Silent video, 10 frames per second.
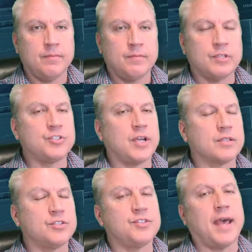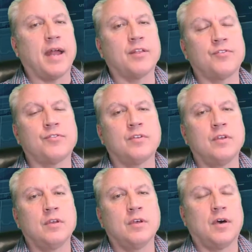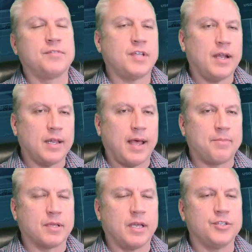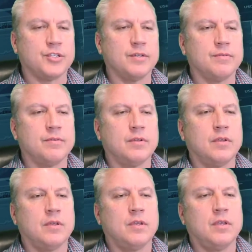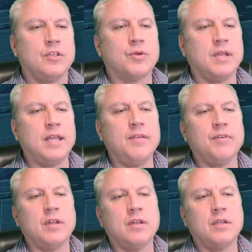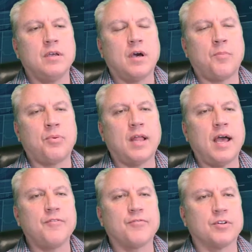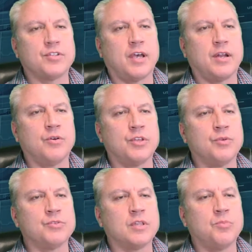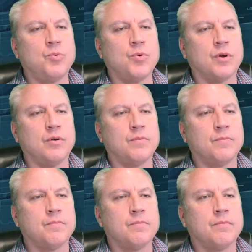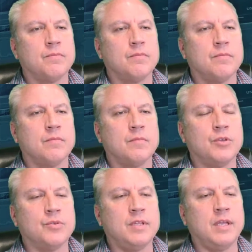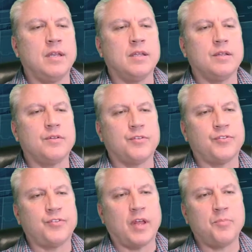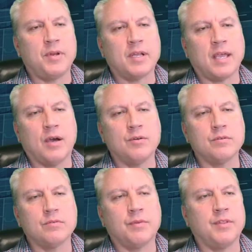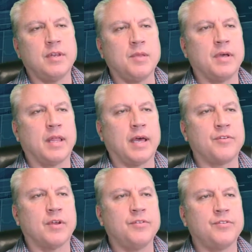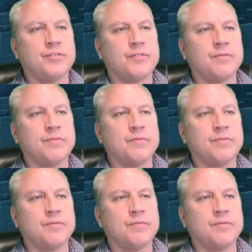to check the status of a title application. You can even apply for a title using the portal. You'll need to set up an account with an email address,